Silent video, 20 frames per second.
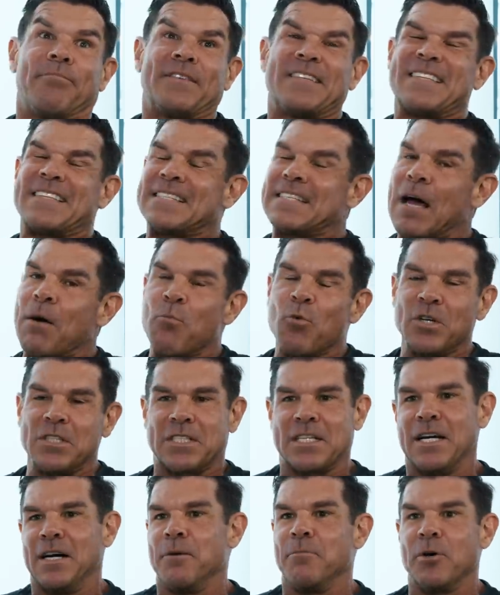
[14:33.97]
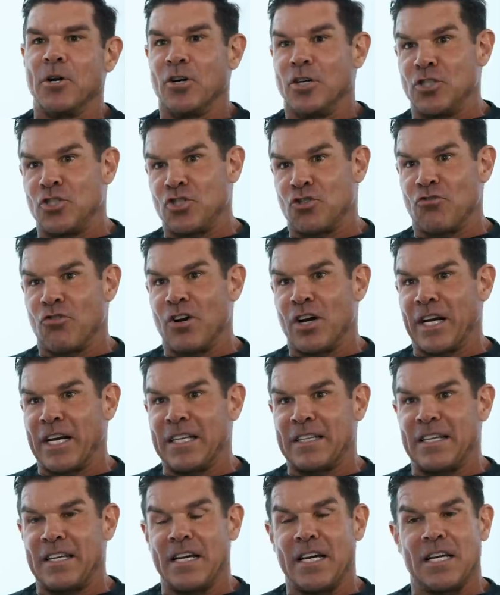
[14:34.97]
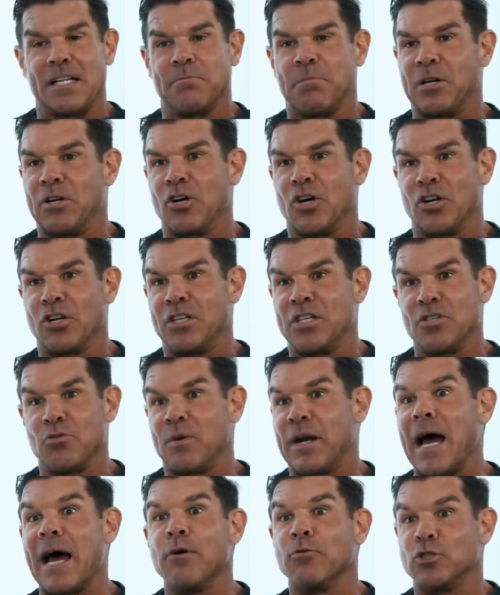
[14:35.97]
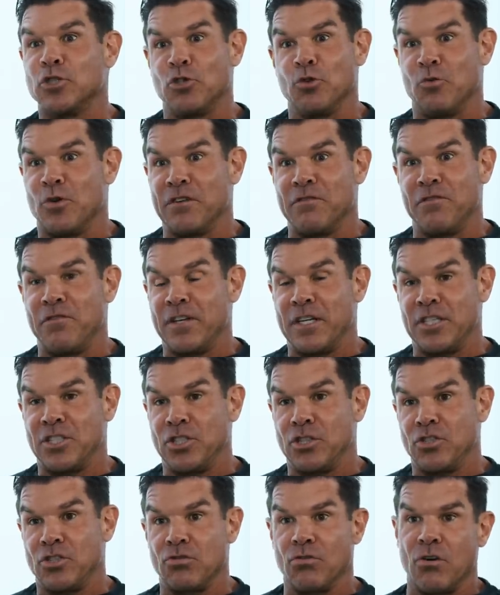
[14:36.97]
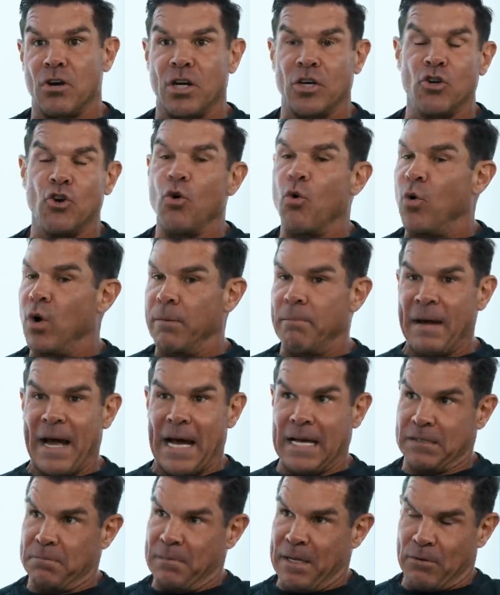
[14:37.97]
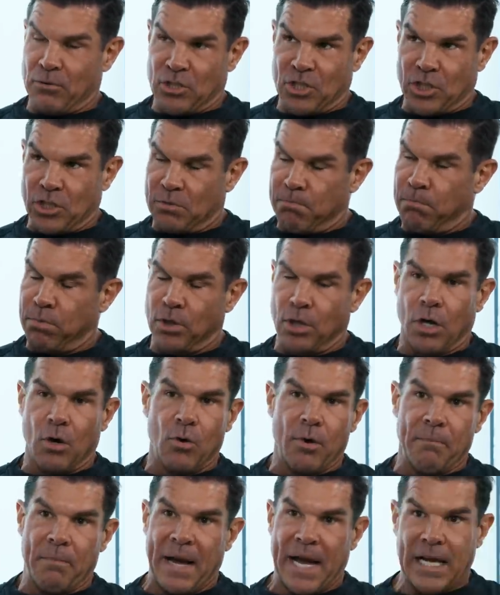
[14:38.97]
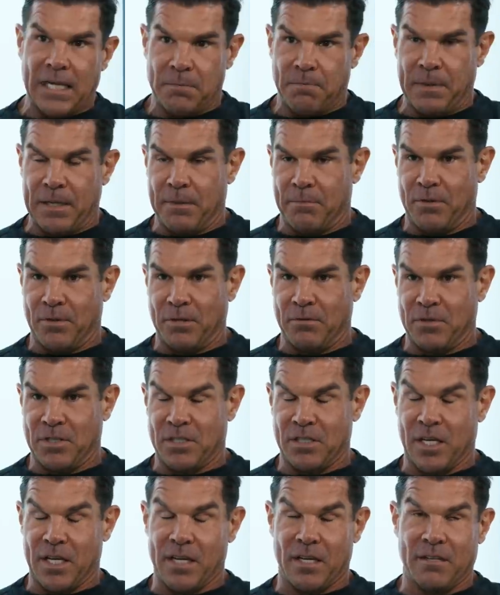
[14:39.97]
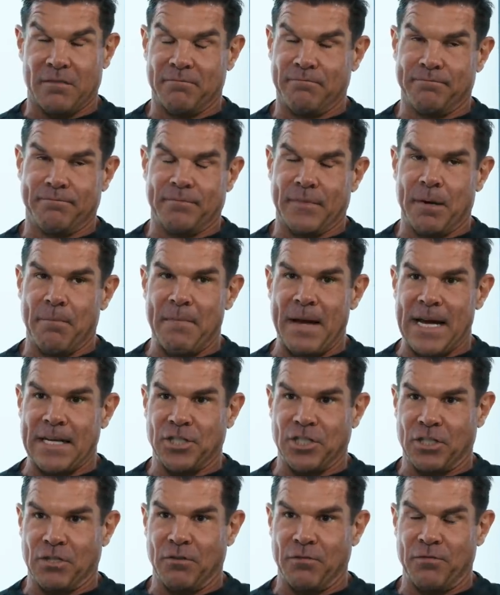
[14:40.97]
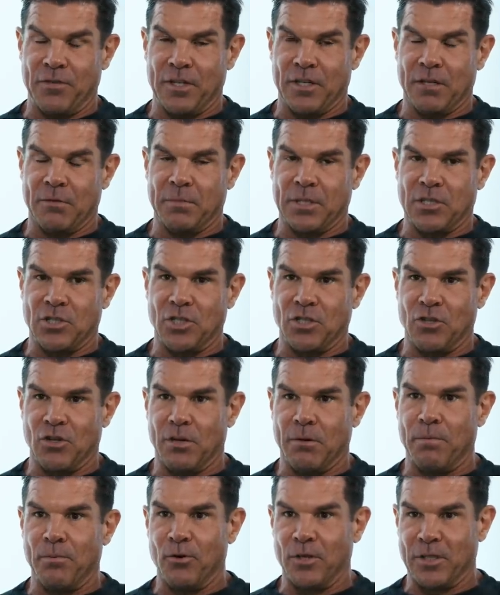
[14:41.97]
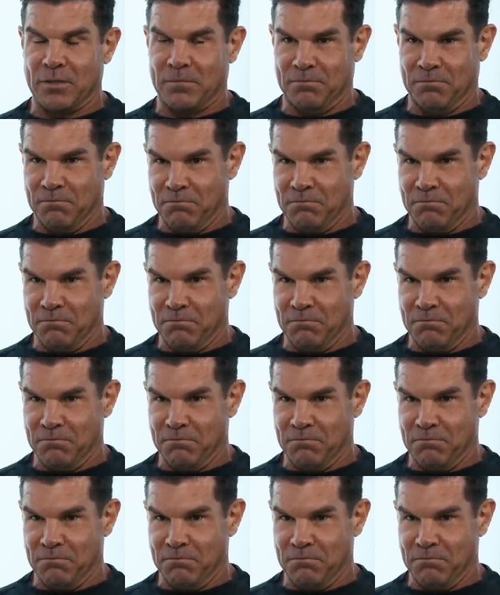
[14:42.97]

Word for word: someone's coming on strong at the end, but not on this one. I was the one finishing strong. Right. No one passed me. I was just blowing past people. It was yeah. like a magical feeling. That's but that's, it,